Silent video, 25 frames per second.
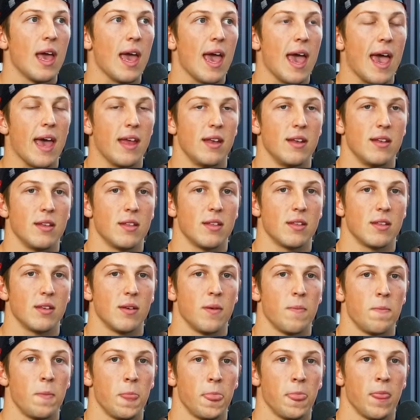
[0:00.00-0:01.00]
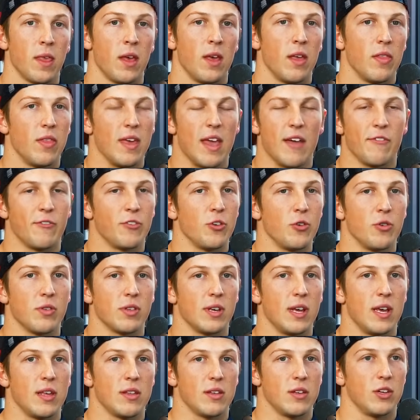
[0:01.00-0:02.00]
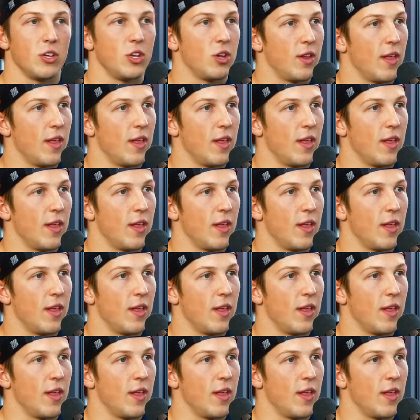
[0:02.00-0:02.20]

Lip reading: And the F2 season,